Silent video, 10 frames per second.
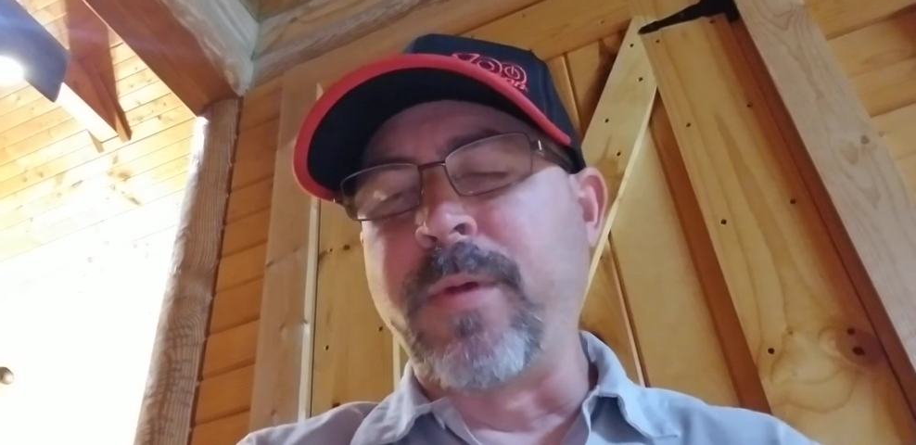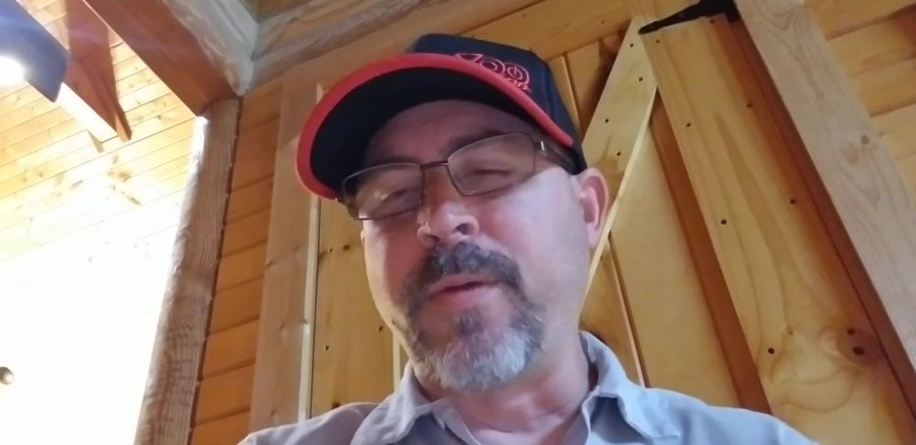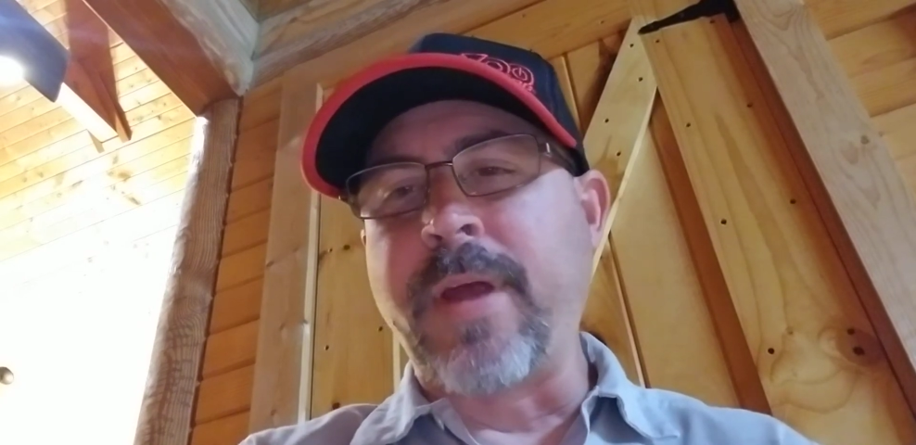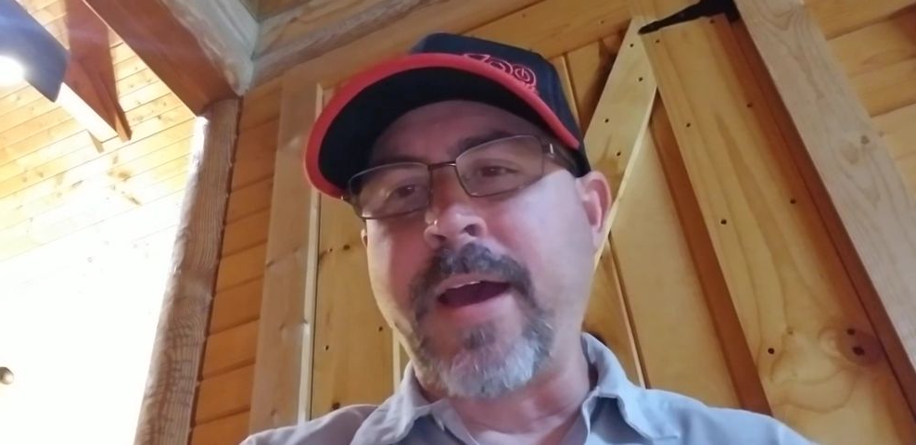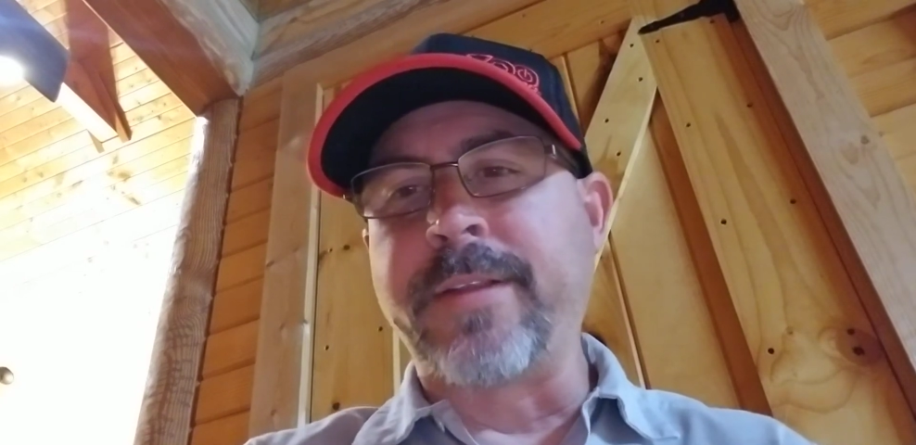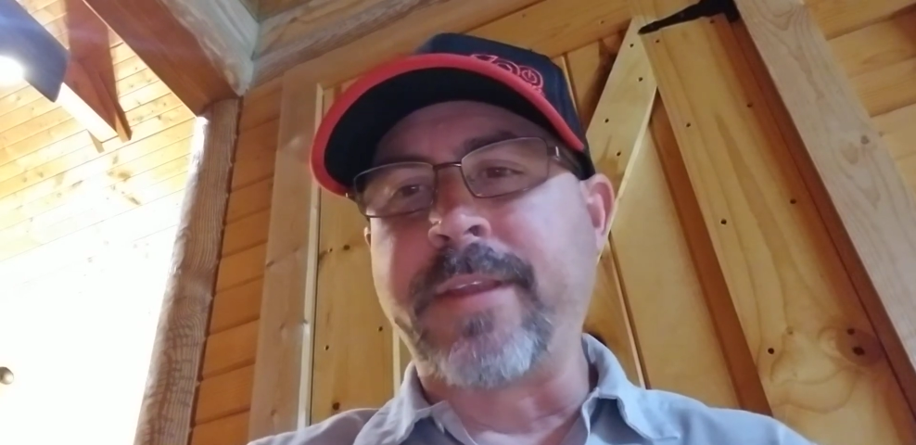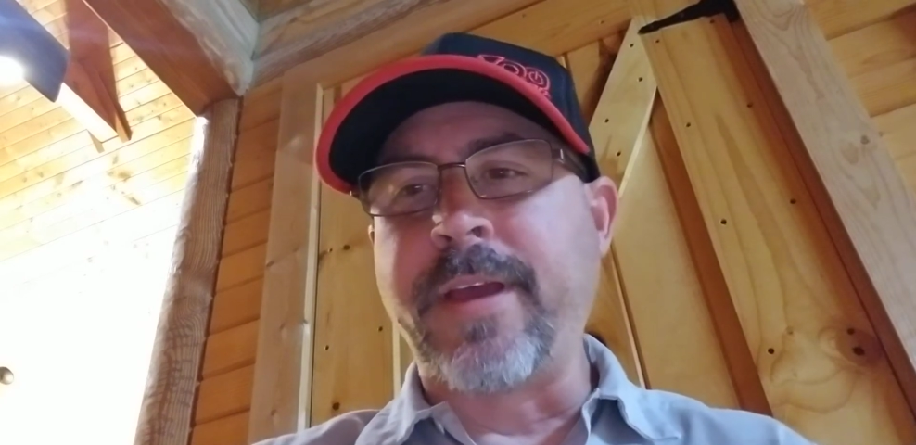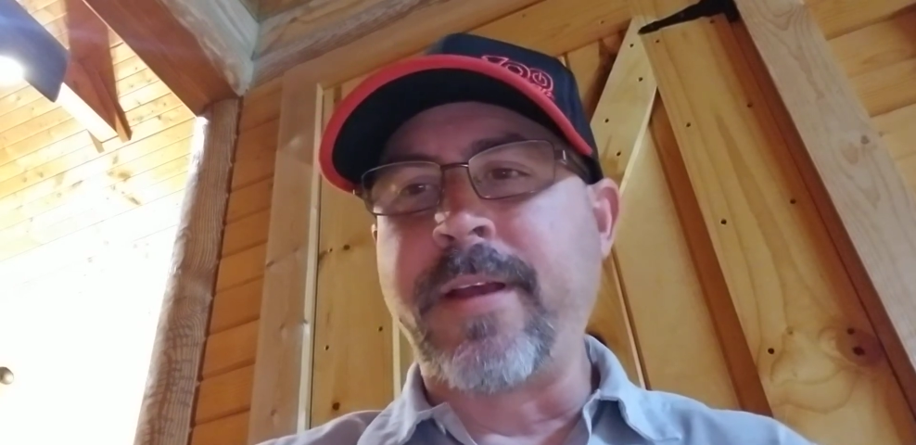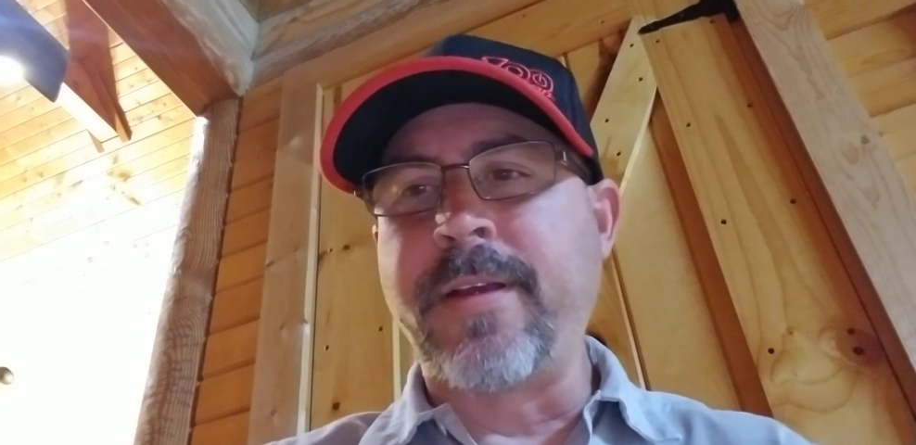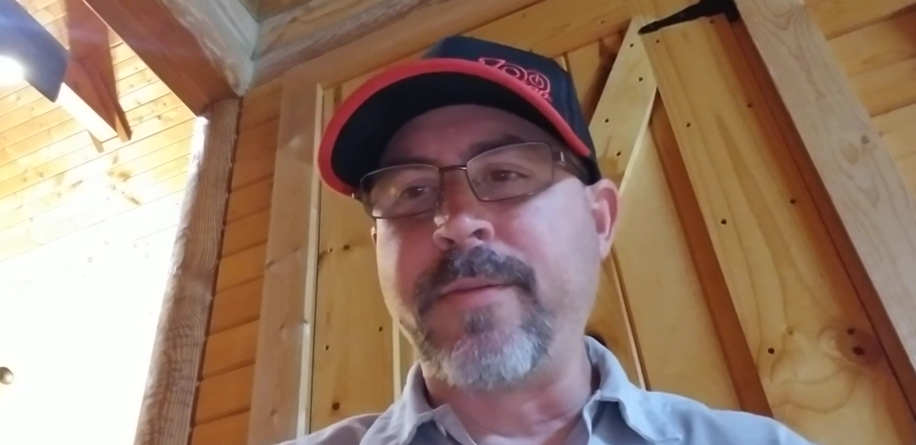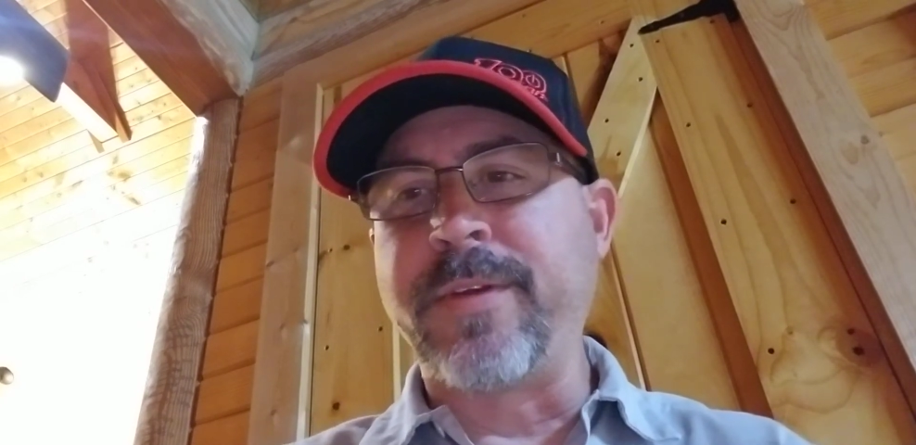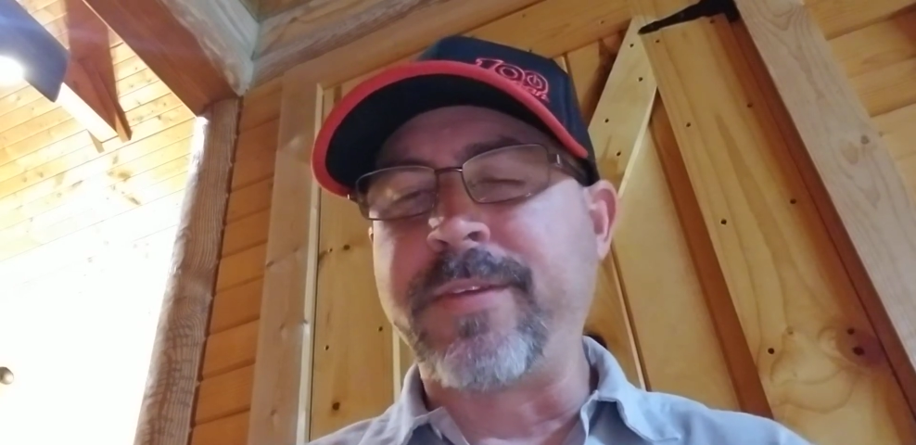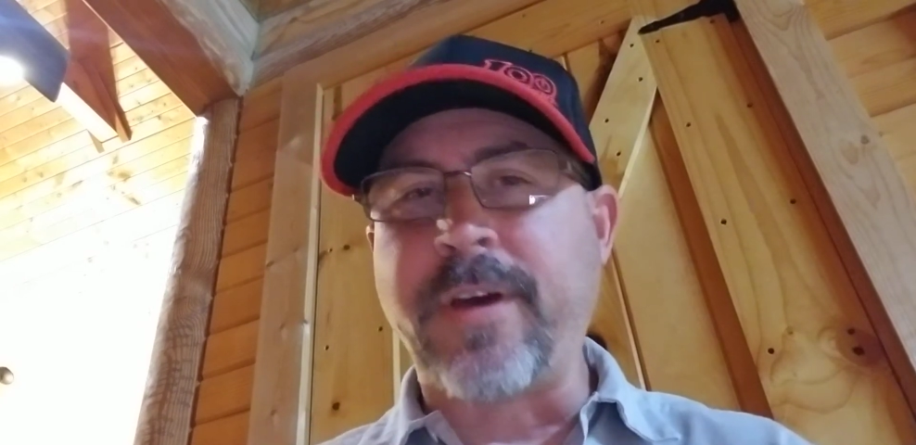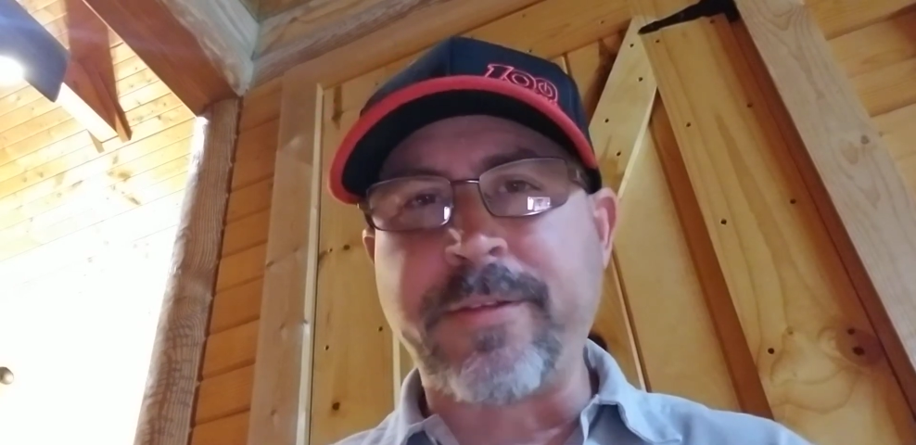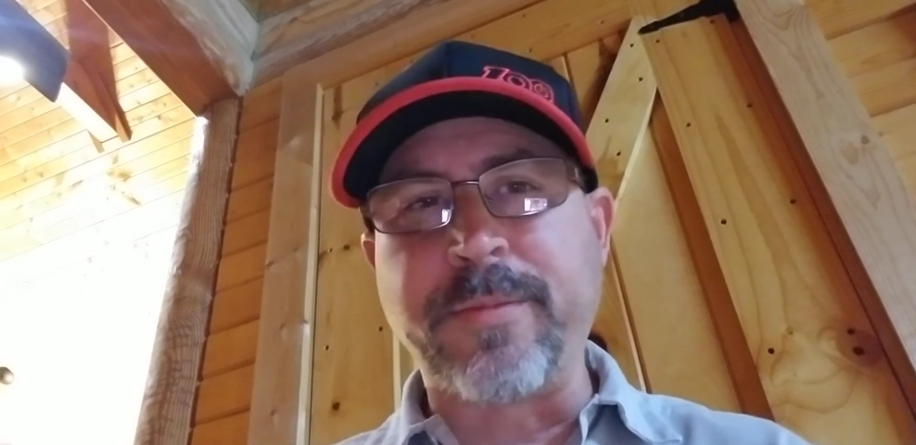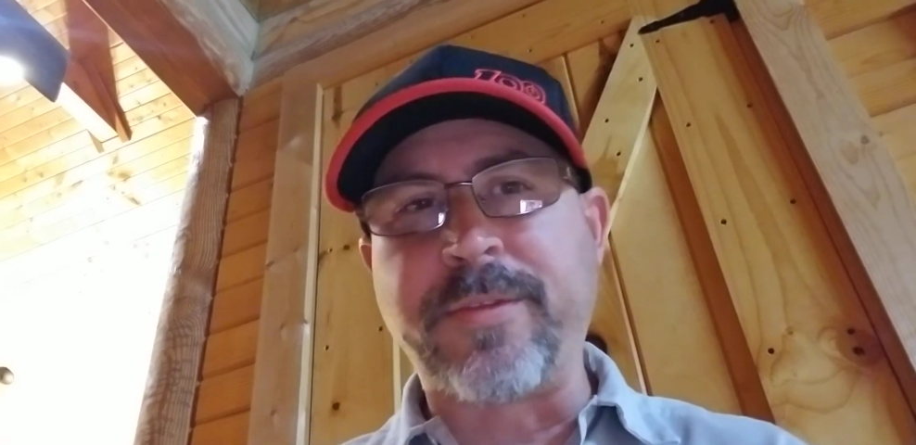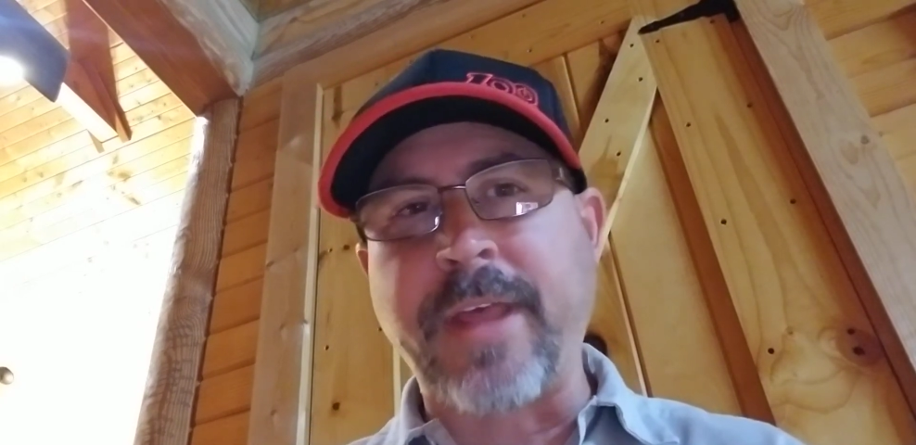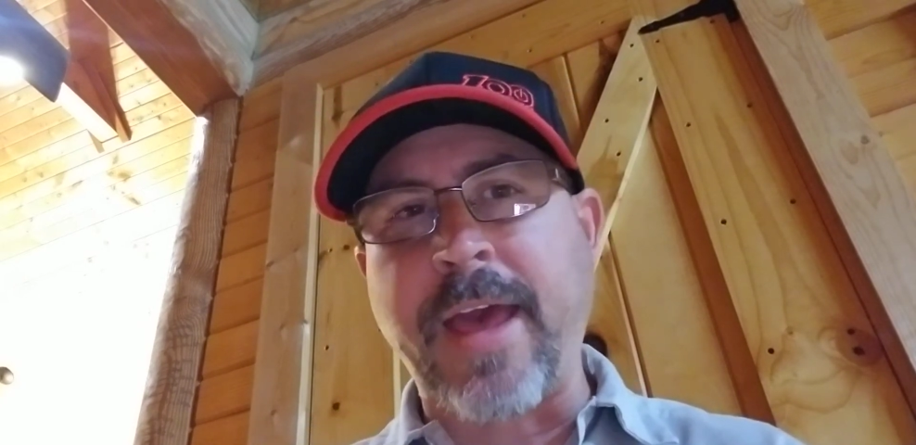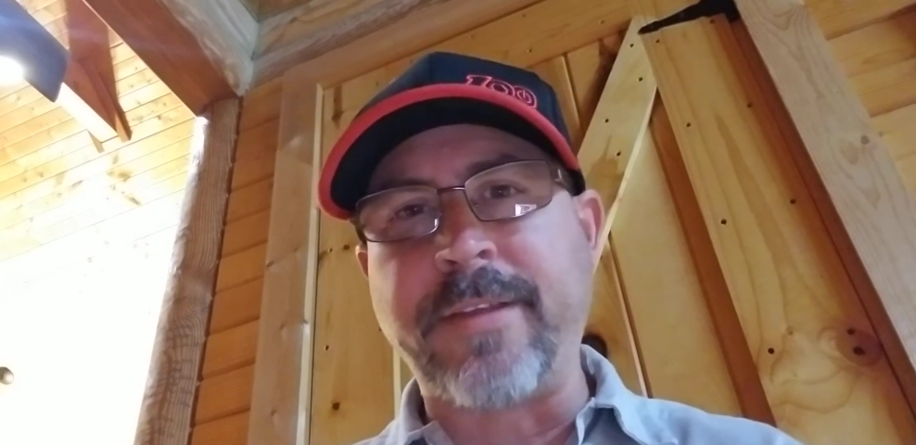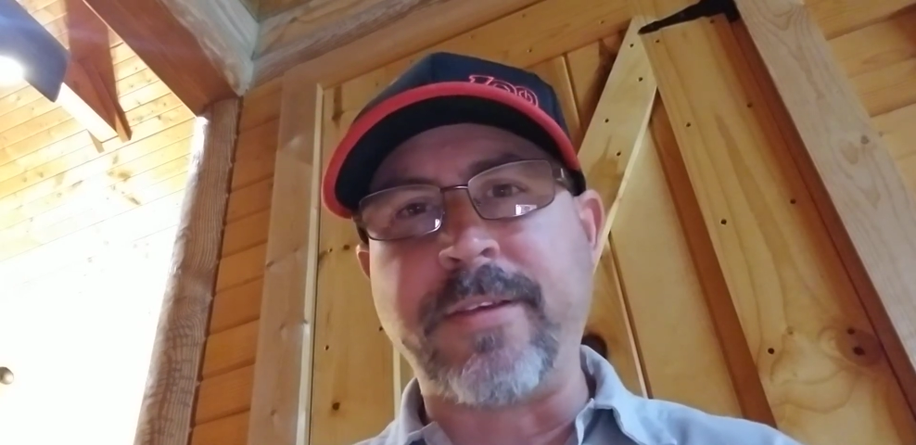we were out there and we saw some
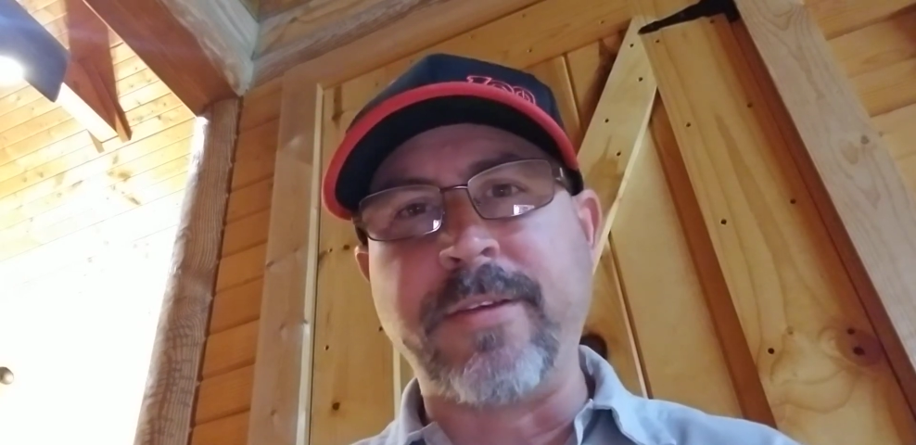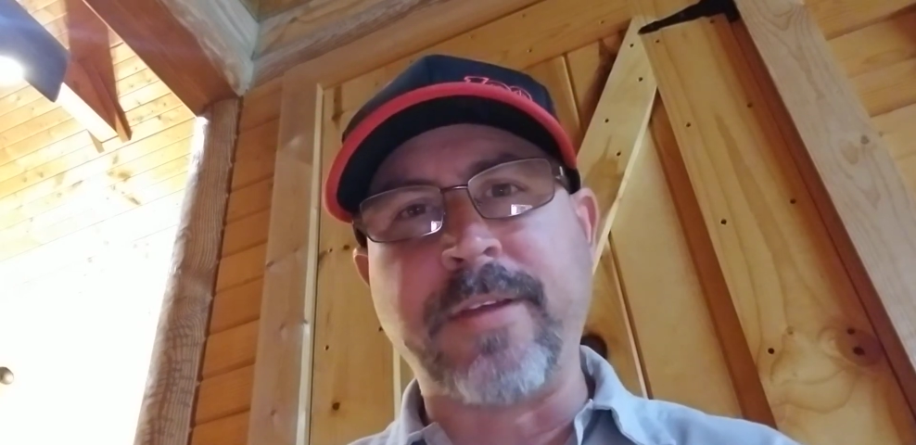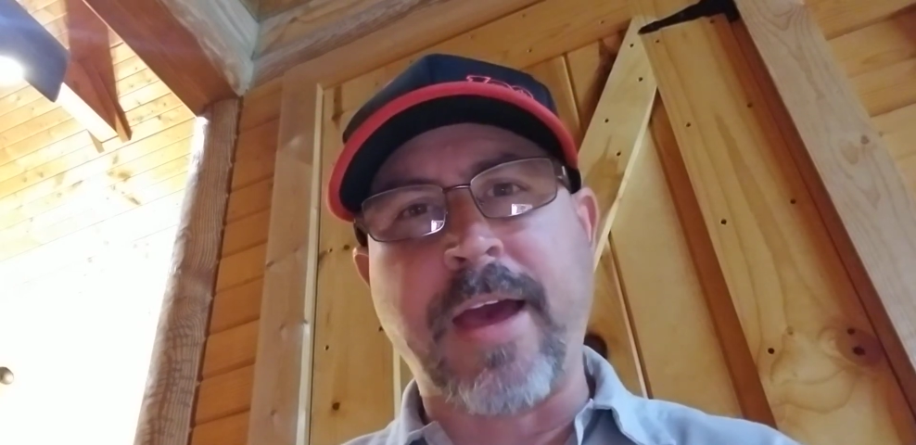statues.